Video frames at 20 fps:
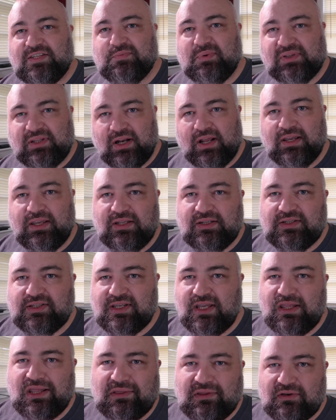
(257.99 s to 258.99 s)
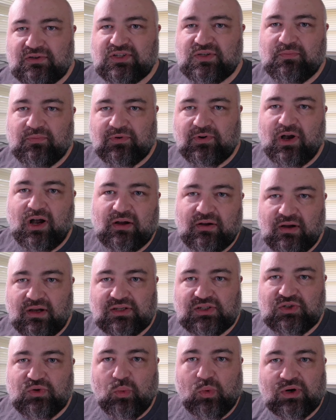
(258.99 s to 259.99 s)
but that I can see that there's some
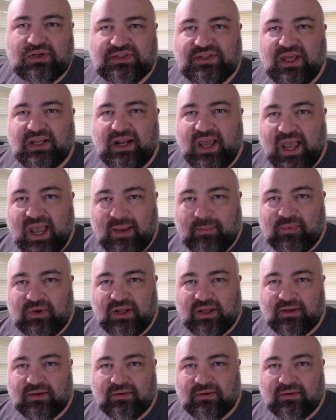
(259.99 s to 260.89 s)
progress towards that happening.